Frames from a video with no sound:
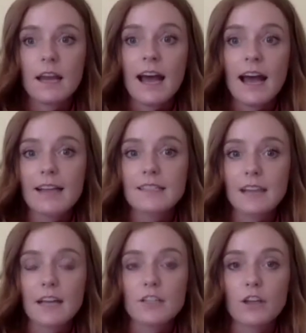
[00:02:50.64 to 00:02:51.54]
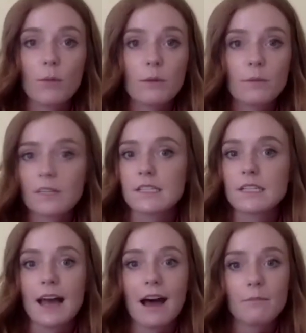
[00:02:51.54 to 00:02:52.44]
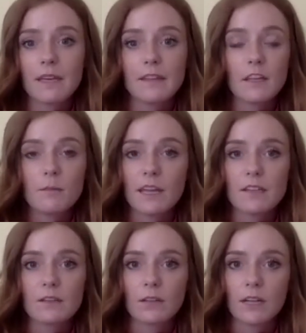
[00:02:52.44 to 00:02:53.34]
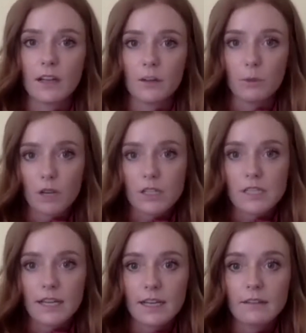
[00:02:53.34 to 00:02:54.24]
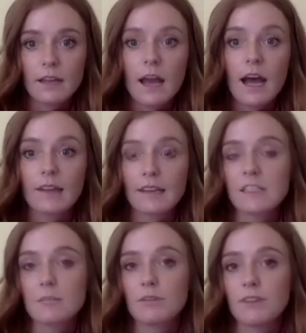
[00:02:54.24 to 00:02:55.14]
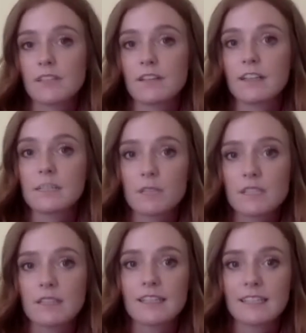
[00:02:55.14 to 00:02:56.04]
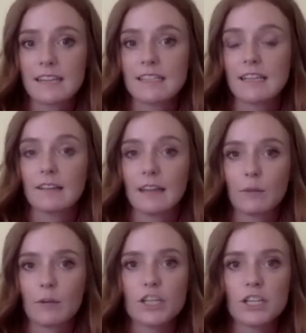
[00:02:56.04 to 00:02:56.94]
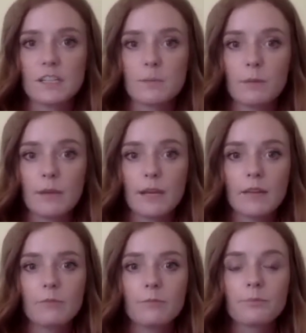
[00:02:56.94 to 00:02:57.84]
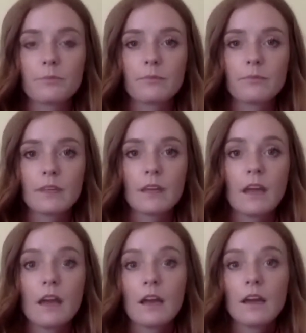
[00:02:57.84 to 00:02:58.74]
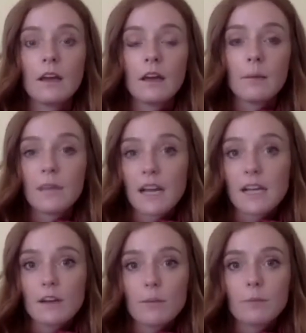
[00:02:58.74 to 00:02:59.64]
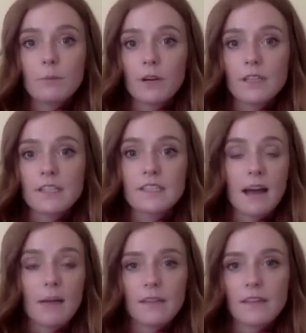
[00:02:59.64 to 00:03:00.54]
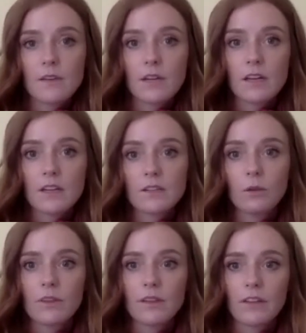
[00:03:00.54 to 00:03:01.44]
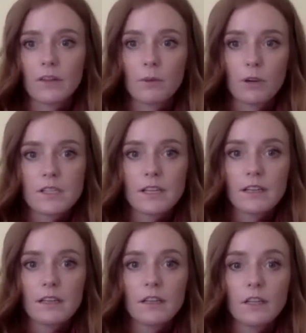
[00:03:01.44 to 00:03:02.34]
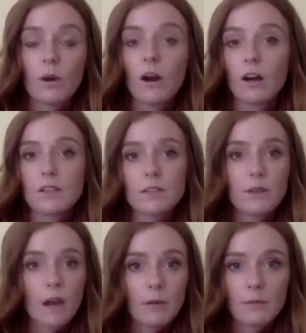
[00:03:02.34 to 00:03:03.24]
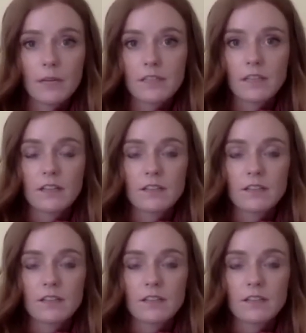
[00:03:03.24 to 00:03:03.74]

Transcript: As such, open book does not mean that you may consult another person, unless the professor explicitly states that collaboration is permitted. Because open book does not mean that you can consult with another person, you are also not permitted to consult